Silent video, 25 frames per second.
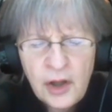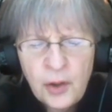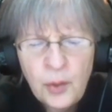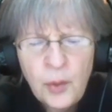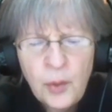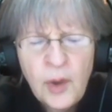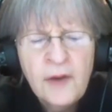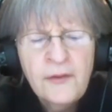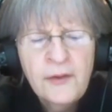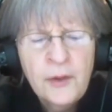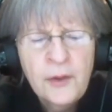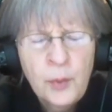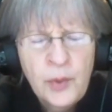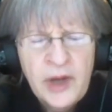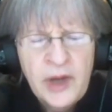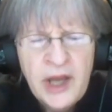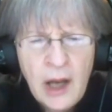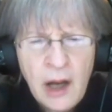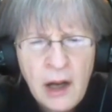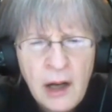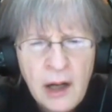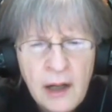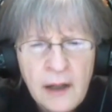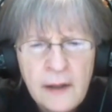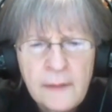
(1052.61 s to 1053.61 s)
whoever
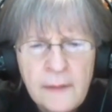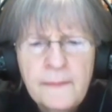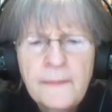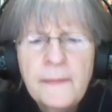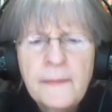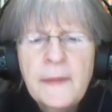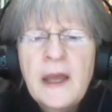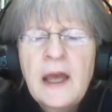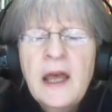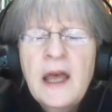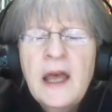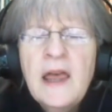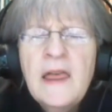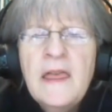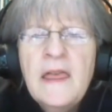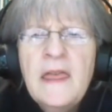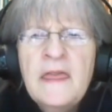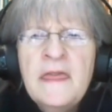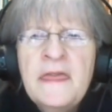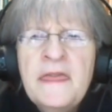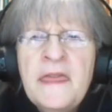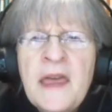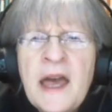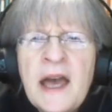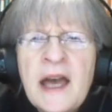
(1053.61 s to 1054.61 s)
we are,
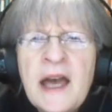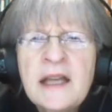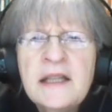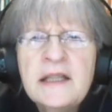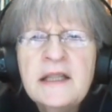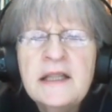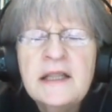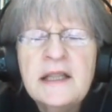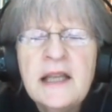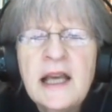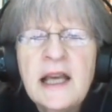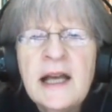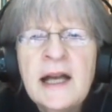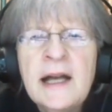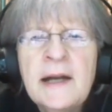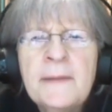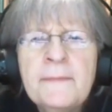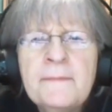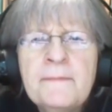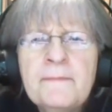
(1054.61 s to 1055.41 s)
that